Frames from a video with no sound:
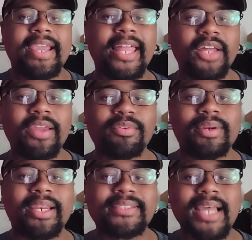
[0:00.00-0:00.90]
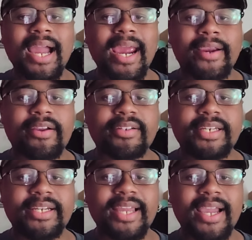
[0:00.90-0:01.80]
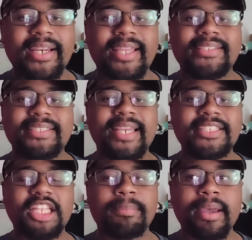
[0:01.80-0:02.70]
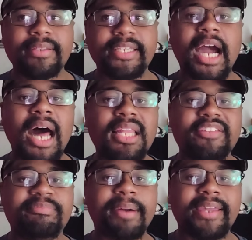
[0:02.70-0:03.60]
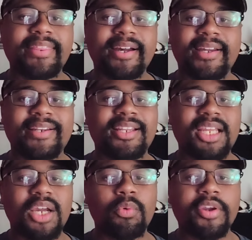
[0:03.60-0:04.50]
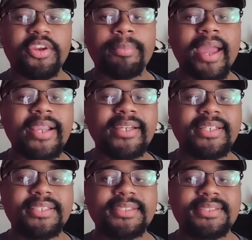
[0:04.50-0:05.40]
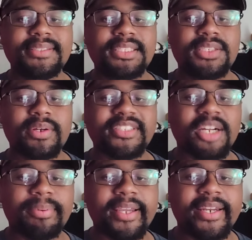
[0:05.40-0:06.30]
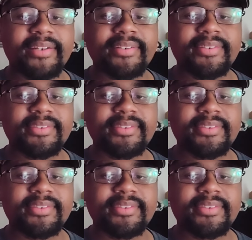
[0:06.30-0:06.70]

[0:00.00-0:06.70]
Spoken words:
Hello everyone, it is I, Cooker99, and today is all about the Olive Python. I'll walk you back to our top planet.